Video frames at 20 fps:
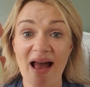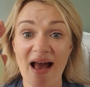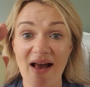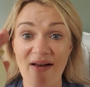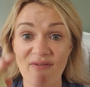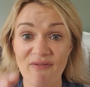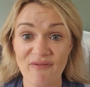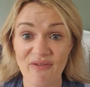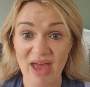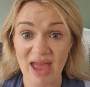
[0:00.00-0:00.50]

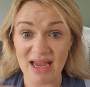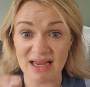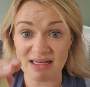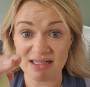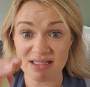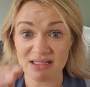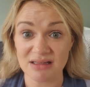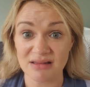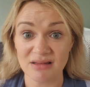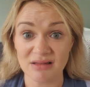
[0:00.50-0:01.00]

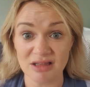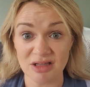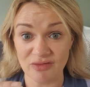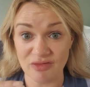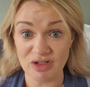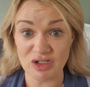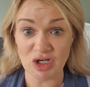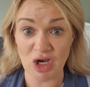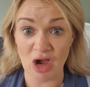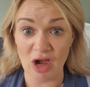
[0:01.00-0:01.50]
affect the
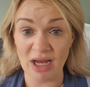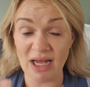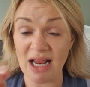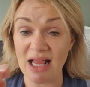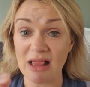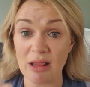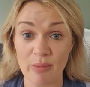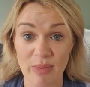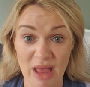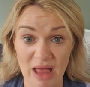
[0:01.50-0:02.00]
vagina
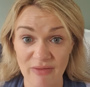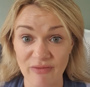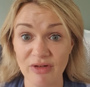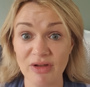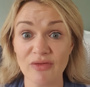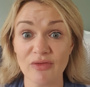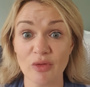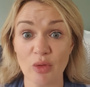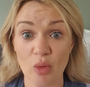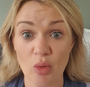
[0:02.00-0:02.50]
and the pelvic
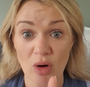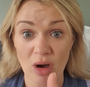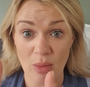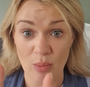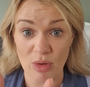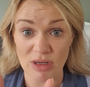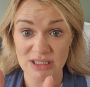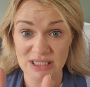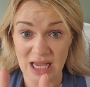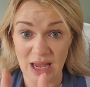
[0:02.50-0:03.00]
floor and
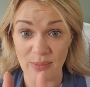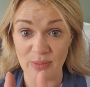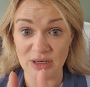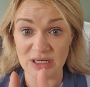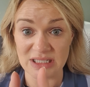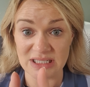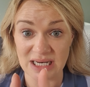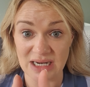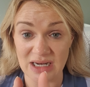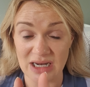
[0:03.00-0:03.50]
what's
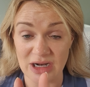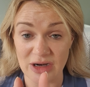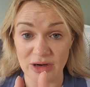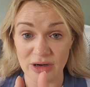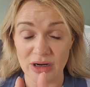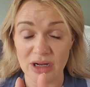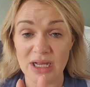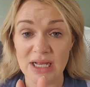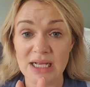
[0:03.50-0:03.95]
happening down here.